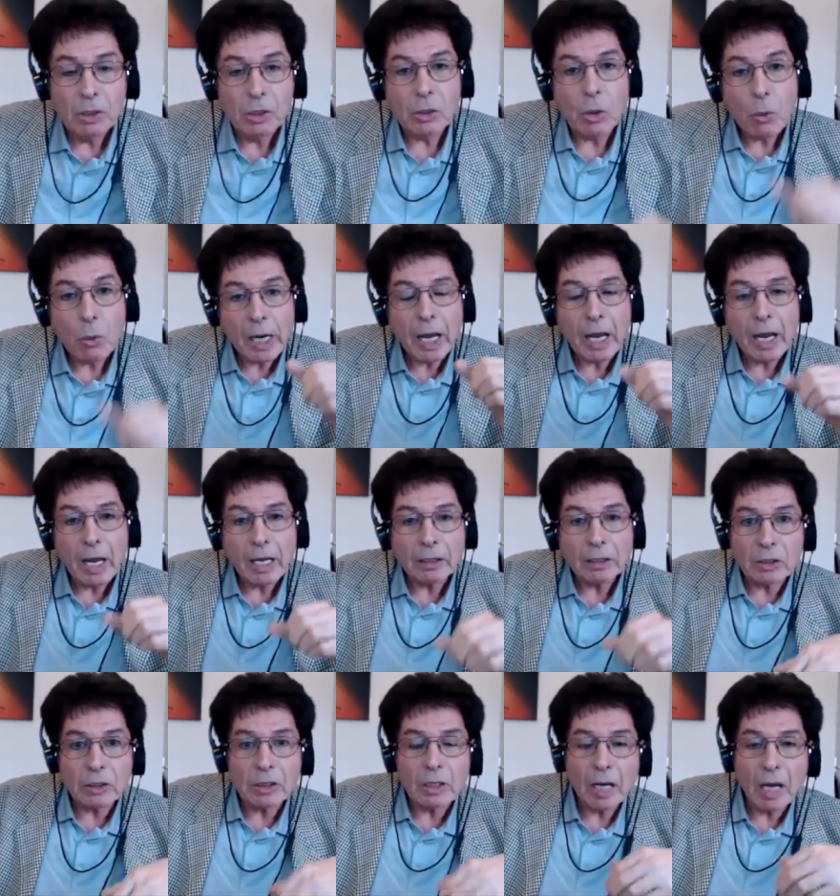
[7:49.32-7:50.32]
Go
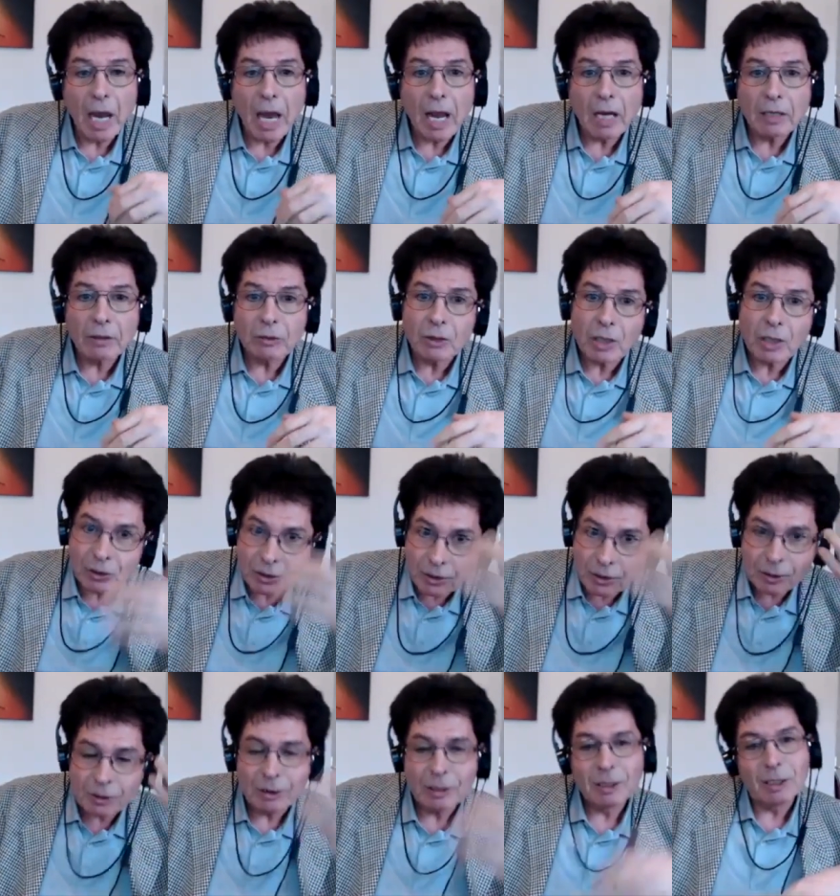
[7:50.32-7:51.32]
ahead and just
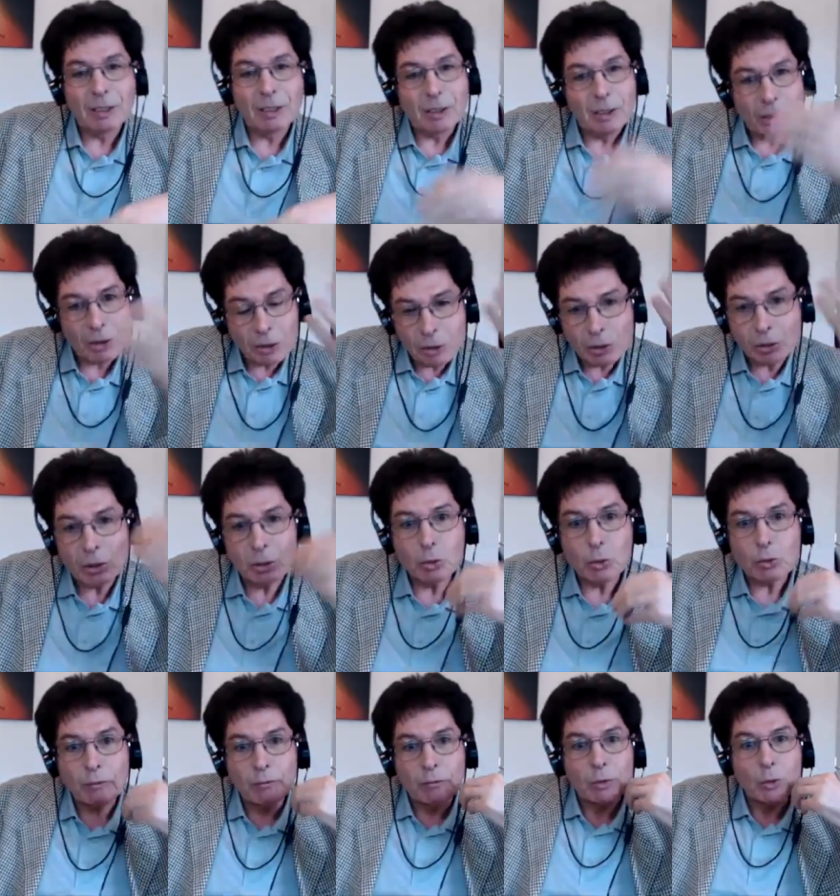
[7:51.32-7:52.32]
uh, it is
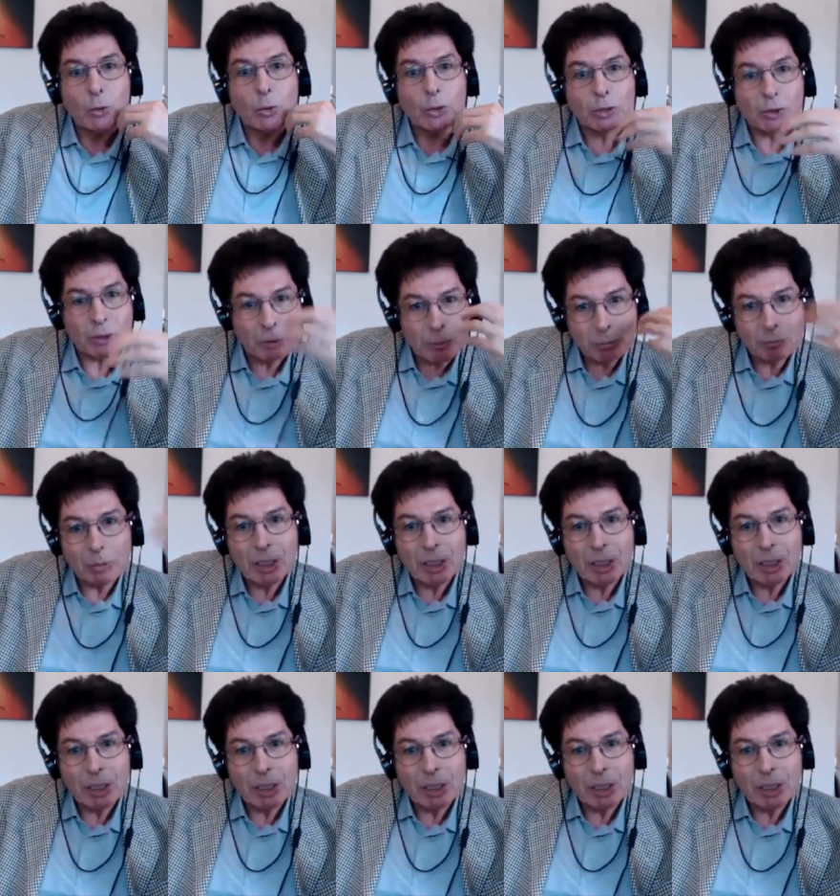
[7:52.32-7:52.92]
your floors,